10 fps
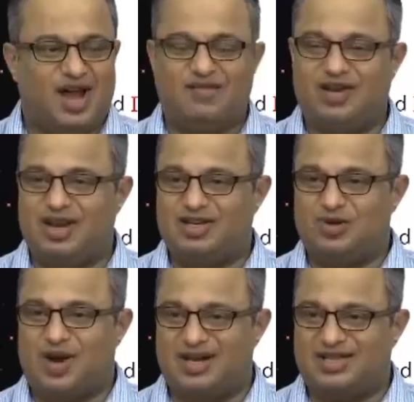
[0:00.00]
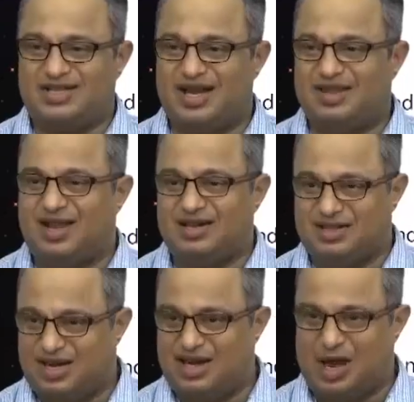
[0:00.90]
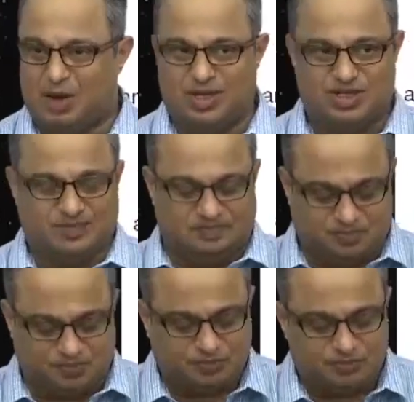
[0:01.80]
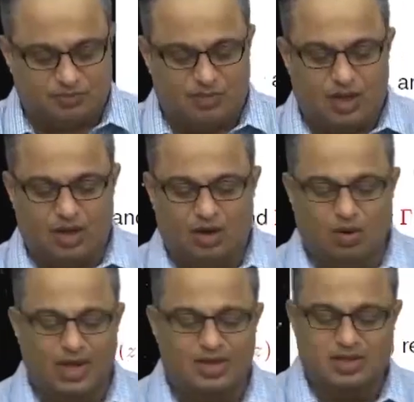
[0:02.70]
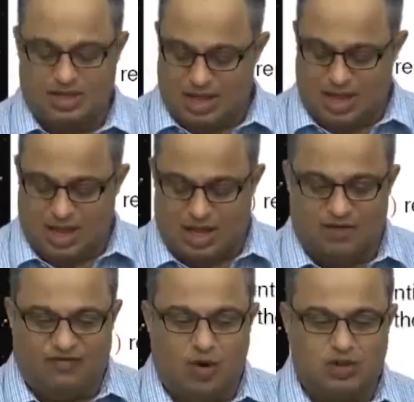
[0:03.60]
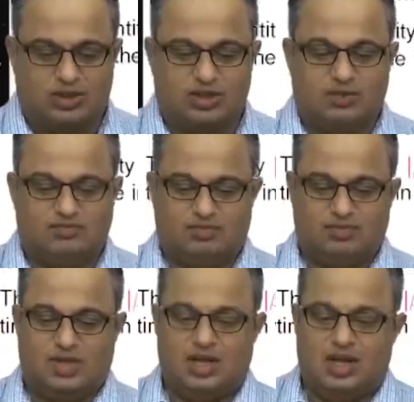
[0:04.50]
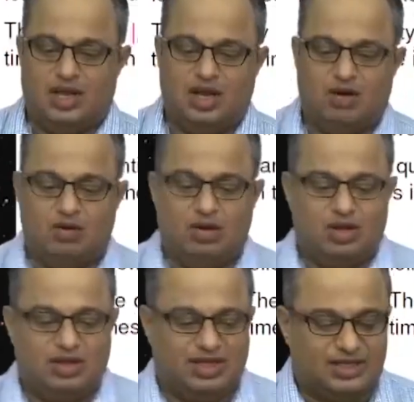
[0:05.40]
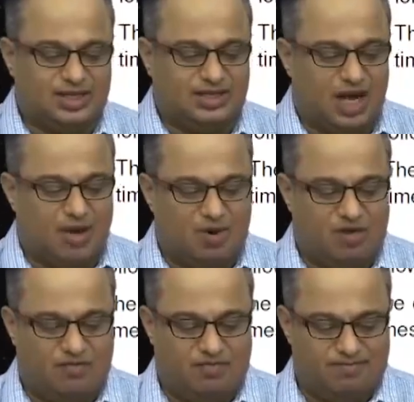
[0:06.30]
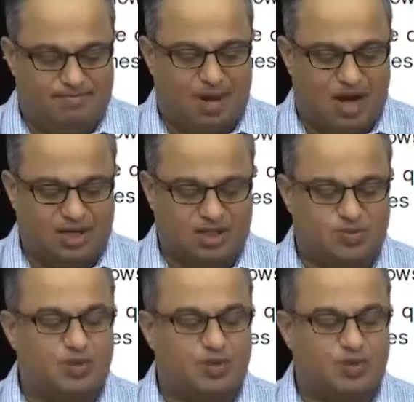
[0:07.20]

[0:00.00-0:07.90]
I will let you understand that in that language. Okay. And of course, you know, this is the number of particles